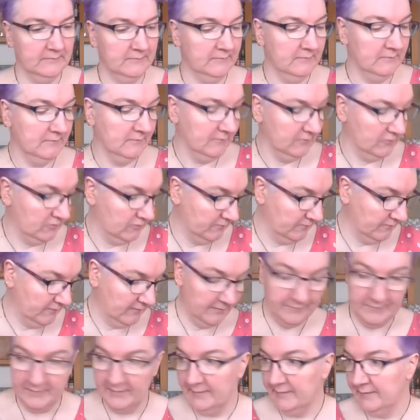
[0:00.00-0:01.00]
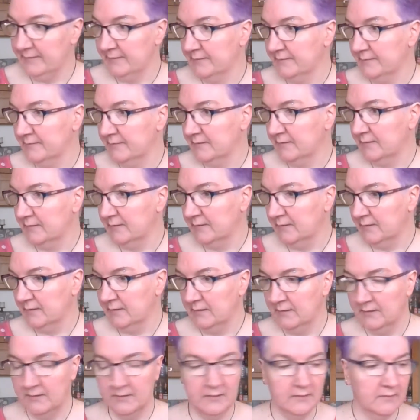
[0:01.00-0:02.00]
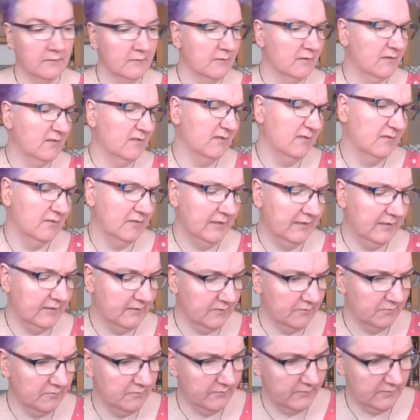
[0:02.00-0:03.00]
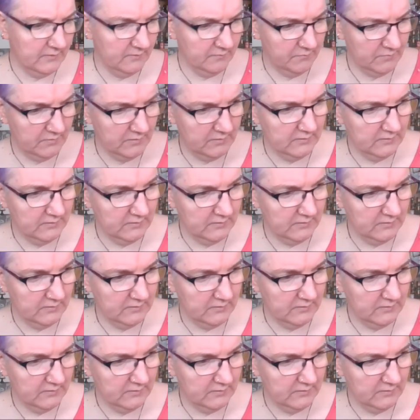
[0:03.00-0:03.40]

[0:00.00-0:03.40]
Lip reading: Should find my list. Oh, this is what I've done with it.